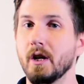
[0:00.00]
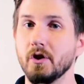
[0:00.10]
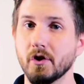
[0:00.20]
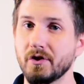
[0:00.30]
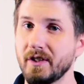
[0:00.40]

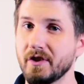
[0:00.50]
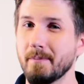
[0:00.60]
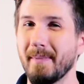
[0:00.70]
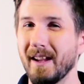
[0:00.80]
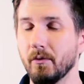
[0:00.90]
Your
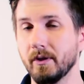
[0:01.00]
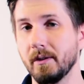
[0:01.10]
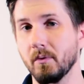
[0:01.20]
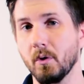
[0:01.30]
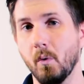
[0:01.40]
system may
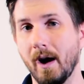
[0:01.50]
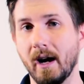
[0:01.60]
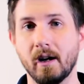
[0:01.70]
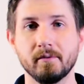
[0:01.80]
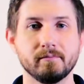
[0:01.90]
only
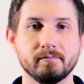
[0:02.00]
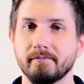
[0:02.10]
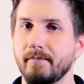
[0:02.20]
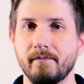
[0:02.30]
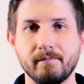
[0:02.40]
require
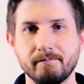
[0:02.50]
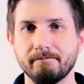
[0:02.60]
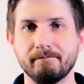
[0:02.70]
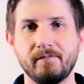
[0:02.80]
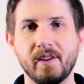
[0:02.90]

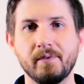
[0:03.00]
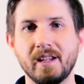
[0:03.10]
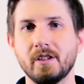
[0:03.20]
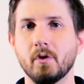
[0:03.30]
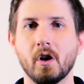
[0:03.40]

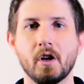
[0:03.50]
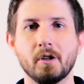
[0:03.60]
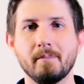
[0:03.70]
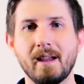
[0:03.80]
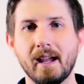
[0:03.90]
50 to
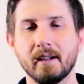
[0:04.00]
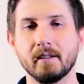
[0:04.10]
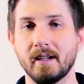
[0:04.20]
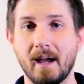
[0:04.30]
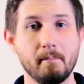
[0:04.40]
100 meg
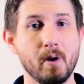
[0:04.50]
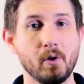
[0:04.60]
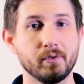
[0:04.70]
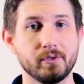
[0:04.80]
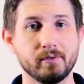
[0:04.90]
at
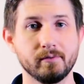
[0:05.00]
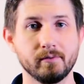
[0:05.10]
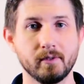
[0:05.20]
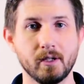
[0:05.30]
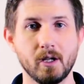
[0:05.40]
most,
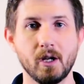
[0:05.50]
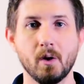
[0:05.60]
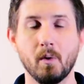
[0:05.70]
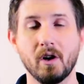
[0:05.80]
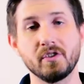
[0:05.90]

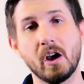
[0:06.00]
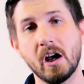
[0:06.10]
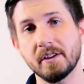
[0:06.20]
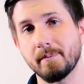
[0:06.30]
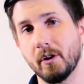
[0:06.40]
whereas a
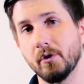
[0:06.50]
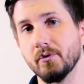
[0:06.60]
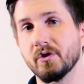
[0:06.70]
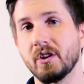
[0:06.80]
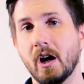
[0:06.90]
hospital
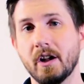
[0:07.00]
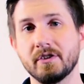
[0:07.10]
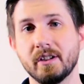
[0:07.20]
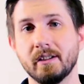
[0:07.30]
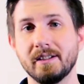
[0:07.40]
who's
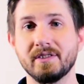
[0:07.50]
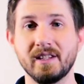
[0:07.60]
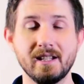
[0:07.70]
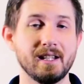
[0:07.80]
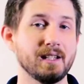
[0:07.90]
constantly
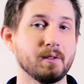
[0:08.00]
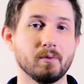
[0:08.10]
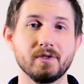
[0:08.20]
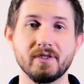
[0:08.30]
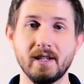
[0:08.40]
sending and
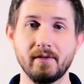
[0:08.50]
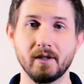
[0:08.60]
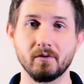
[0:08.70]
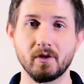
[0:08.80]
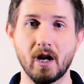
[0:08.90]

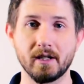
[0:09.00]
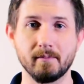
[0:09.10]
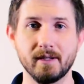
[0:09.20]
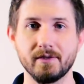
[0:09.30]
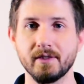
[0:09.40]
receiving
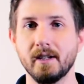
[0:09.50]
documents